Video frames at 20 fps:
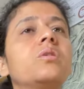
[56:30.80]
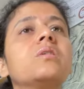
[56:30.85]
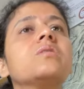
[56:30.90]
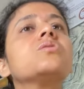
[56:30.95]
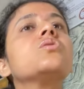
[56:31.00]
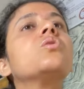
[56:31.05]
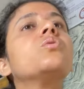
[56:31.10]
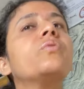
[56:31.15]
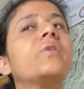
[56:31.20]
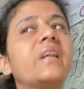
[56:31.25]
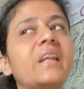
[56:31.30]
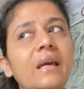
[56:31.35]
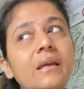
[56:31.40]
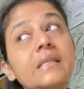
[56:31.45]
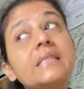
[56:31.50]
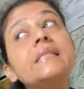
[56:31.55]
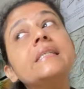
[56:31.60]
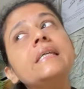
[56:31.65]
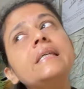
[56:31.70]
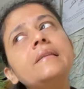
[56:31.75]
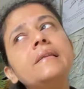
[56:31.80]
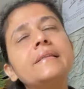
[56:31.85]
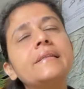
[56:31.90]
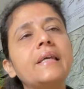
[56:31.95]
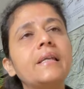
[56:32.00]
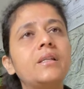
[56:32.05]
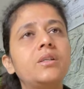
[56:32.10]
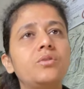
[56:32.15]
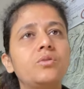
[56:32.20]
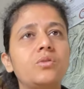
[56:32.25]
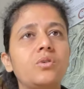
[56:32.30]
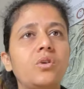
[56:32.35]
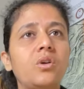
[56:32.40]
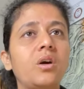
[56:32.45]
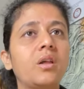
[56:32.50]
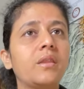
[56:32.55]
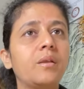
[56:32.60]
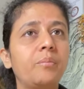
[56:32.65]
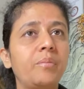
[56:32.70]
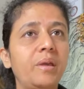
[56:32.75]
so when I see the tattoos on
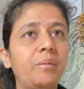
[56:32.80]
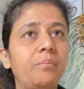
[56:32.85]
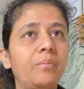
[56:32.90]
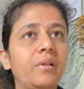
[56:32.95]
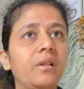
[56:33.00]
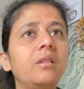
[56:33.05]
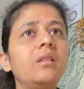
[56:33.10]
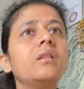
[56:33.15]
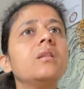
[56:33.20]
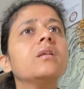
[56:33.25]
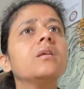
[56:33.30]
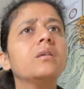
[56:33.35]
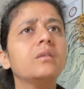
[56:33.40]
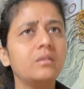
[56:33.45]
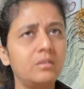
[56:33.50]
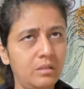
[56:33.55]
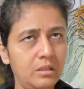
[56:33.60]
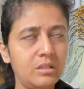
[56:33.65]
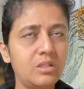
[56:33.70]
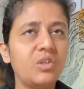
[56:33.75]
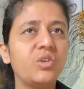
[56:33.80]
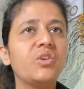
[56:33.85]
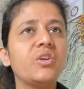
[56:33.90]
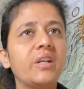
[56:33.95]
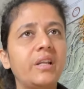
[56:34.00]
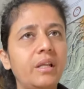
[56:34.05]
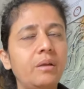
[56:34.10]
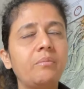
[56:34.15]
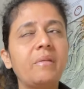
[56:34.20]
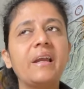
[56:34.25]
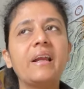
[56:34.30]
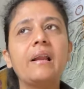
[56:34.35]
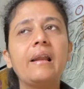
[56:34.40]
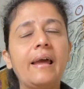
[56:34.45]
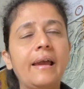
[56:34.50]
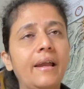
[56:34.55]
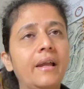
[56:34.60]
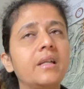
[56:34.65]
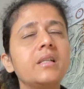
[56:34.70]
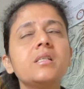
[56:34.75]
other people, generally my
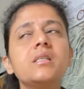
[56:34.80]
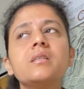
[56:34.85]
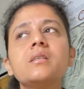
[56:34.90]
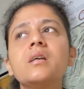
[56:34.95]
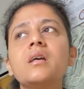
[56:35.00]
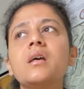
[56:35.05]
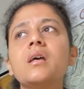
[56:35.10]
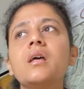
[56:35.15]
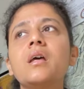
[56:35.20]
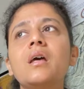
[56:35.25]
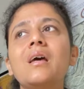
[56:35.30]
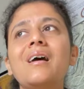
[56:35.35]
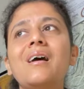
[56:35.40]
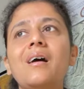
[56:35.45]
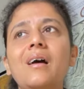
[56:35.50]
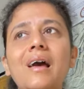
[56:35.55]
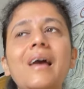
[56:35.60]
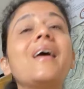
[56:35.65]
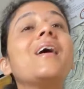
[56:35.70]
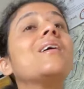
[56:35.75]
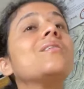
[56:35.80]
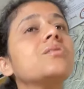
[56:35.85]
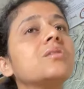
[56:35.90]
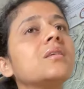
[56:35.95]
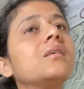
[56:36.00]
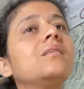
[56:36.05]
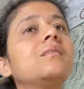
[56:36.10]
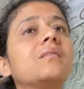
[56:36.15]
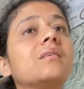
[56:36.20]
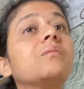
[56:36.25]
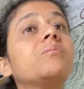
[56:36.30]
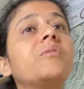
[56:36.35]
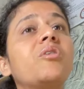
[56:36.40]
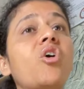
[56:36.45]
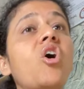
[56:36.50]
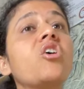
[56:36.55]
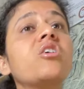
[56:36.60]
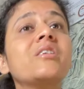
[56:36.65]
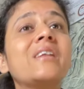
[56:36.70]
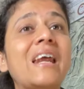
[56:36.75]
clients, I have seen some
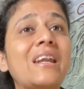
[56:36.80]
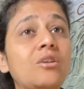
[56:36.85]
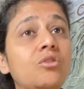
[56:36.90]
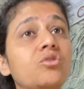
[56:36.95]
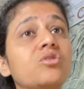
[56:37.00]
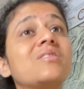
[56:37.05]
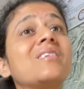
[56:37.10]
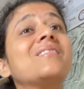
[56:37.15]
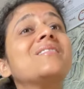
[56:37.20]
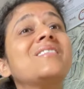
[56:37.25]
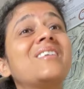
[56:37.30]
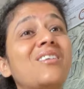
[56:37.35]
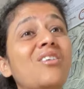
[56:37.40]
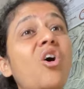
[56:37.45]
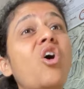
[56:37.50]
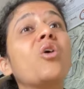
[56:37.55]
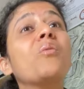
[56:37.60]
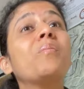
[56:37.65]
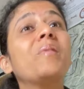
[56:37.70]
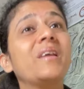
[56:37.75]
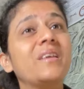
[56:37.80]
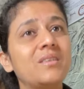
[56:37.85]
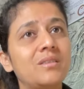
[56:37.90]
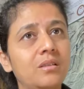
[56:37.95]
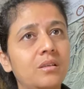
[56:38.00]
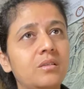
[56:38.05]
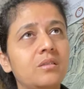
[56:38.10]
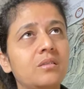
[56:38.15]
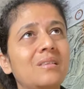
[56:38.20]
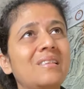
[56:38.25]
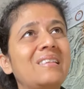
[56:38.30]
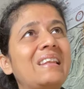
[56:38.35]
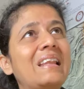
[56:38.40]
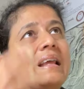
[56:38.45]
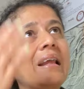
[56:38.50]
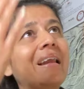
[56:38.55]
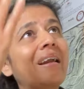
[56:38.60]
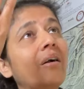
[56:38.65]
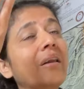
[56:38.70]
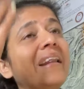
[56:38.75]
wrong tattoos at the wrong places.
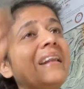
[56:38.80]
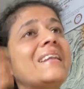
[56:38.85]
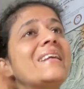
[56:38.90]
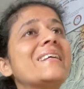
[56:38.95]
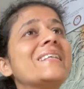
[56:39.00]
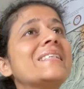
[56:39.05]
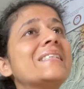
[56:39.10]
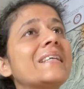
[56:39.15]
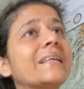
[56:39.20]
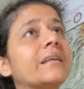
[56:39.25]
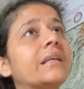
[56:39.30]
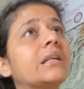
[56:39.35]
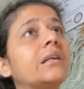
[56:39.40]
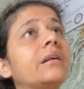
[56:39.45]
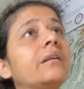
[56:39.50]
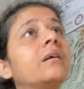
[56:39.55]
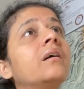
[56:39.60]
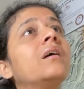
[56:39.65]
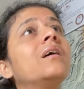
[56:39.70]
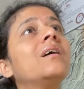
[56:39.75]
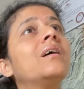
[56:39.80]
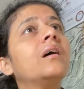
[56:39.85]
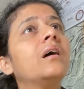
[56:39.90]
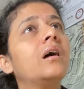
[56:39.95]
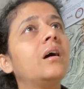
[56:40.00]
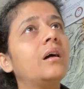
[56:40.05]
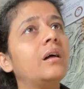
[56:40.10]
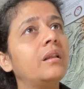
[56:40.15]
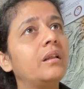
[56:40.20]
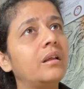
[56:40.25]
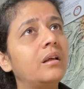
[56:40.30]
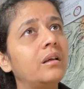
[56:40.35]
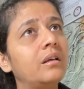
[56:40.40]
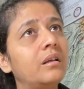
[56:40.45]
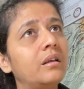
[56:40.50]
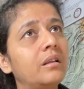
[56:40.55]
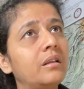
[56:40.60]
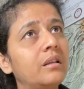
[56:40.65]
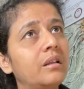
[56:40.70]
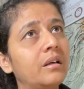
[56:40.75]
Like Indian sacred,
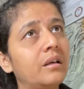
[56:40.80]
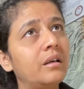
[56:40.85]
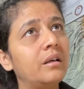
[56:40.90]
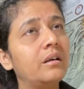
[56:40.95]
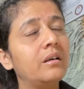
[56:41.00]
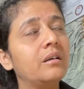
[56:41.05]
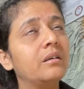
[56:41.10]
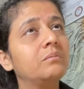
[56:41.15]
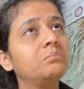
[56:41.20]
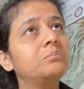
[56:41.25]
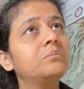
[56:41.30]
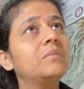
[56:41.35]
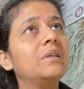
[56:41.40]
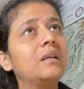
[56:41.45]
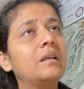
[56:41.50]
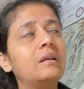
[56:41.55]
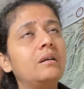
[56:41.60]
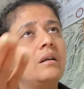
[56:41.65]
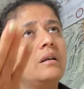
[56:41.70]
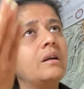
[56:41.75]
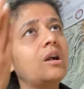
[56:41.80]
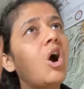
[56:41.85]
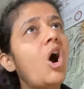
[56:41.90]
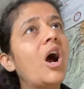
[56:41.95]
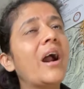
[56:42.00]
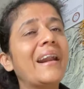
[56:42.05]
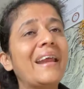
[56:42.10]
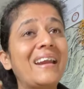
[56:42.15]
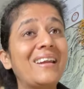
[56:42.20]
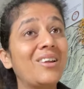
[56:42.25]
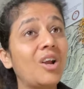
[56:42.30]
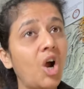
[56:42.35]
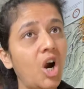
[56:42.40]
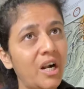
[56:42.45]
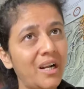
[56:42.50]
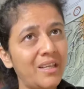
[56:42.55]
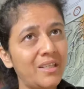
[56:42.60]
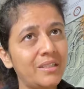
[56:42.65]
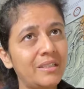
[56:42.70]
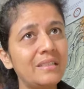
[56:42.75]
the god and
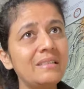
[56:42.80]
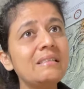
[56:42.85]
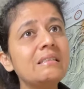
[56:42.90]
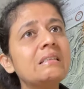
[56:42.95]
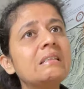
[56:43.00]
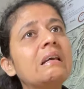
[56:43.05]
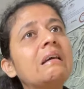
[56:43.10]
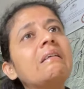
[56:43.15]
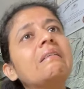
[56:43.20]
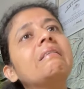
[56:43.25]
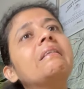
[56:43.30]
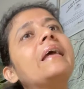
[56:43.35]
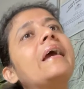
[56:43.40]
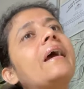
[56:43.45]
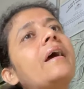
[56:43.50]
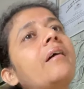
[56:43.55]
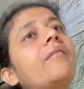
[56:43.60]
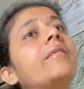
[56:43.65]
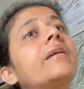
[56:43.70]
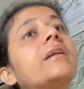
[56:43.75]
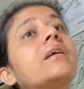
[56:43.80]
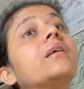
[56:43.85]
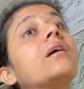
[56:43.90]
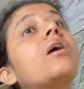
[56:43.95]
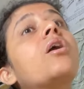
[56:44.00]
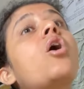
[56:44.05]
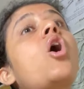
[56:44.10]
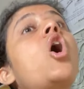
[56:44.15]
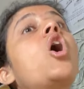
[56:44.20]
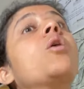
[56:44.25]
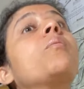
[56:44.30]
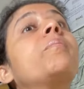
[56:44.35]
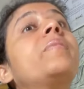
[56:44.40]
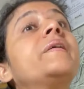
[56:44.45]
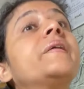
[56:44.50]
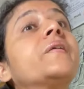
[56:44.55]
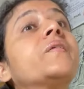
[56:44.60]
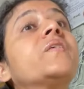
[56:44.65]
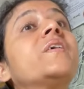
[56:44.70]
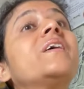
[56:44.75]
goddesses, they have it at the wrong
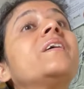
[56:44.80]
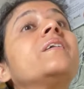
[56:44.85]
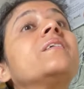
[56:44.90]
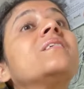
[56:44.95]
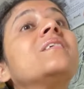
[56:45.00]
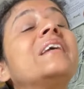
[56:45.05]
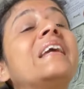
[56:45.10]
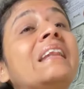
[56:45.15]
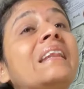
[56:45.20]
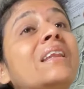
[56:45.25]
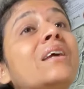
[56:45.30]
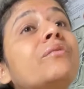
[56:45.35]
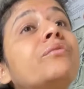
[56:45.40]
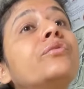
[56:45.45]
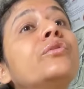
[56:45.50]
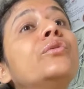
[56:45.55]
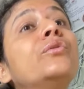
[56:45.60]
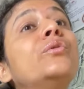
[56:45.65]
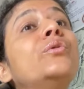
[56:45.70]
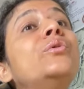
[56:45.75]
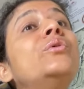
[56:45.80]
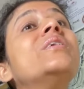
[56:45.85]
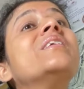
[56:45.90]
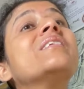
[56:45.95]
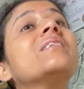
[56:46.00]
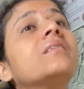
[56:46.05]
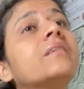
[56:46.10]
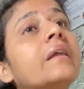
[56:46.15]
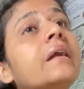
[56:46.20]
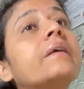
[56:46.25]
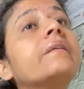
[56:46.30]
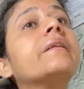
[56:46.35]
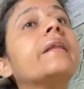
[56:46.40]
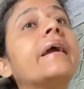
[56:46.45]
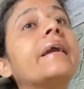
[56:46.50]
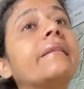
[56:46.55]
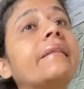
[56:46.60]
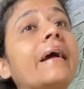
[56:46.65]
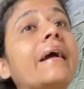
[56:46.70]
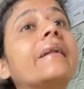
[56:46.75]
places, in the food, things
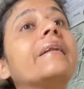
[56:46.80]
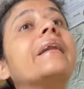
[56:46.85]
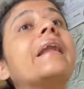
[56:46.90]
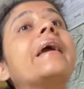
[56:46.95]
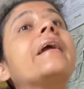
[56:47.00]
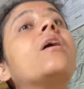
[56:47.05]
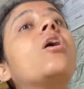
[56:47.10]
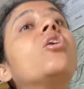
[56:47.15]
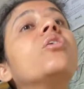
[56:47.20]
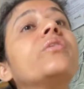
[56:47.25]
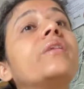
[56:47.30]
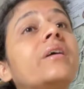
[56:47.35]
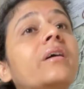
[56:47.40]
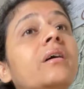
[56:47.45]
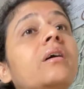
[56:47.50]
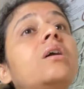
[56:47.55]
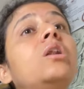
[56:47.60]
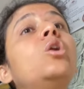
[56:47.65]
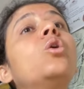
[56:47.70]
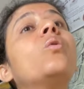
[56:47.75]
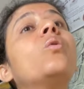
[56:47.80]
like that, like on the lower